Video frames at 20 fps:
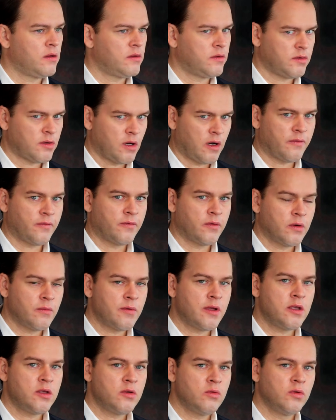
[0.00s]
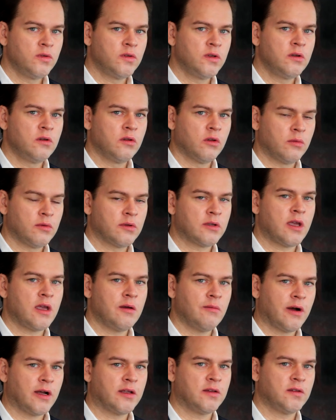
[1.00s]
software we're using, Global
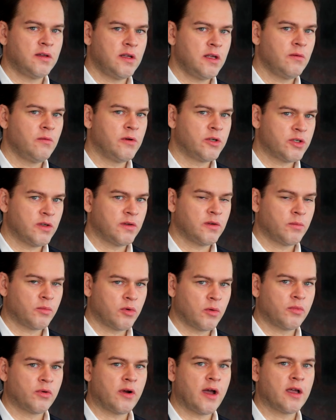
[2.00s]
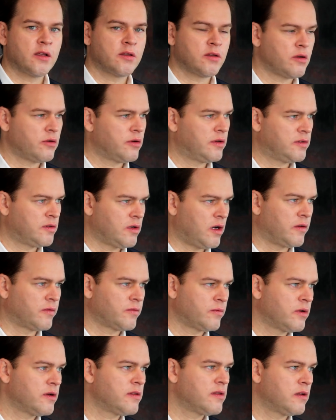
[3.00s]
KYC, which is a proprietary
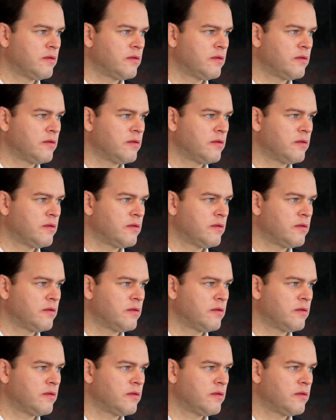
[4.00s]
software